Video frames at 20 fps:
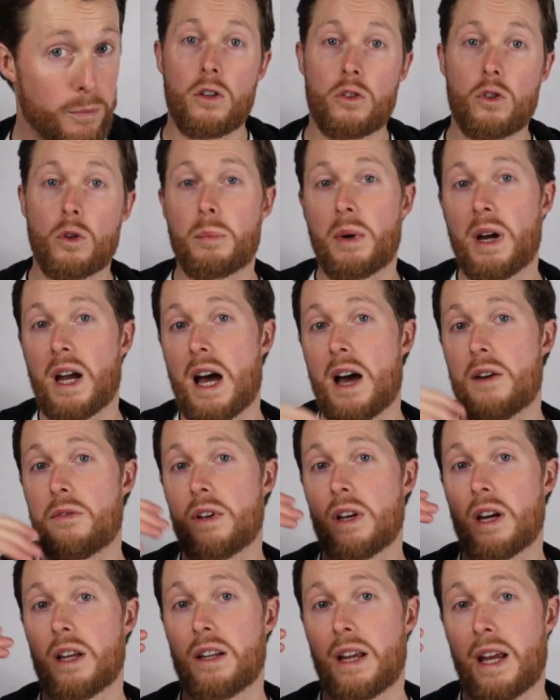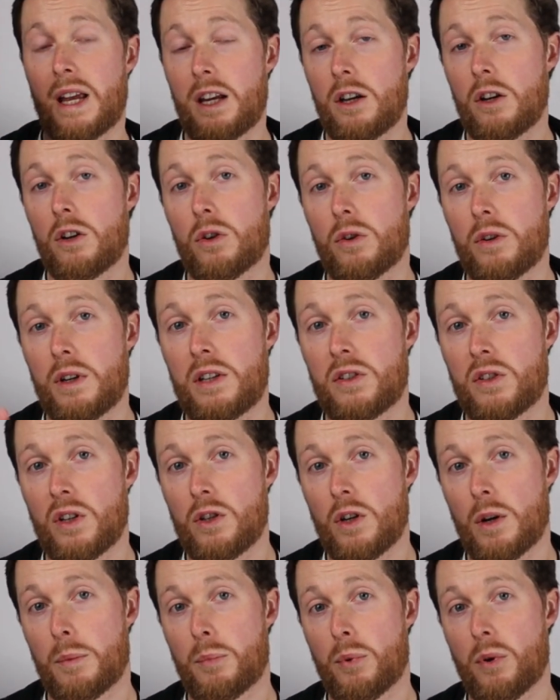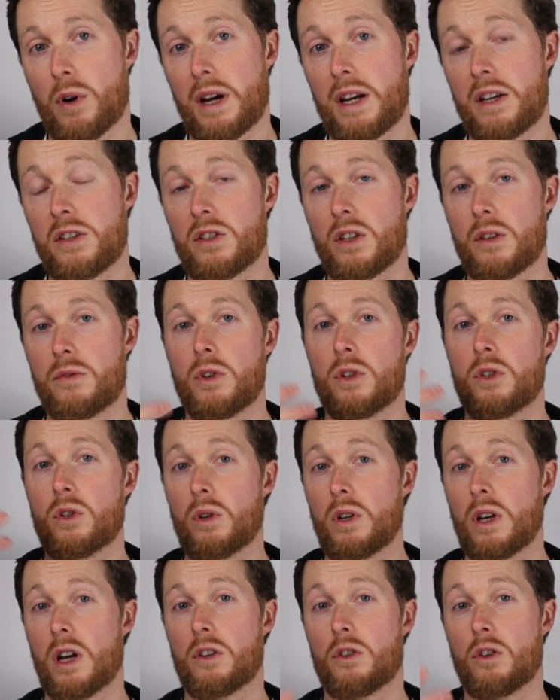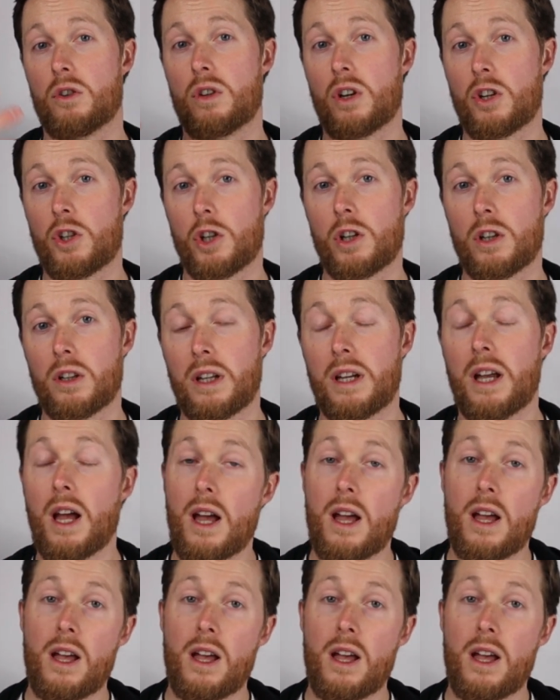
So by having an increase in your price, if you're doing it traditionally,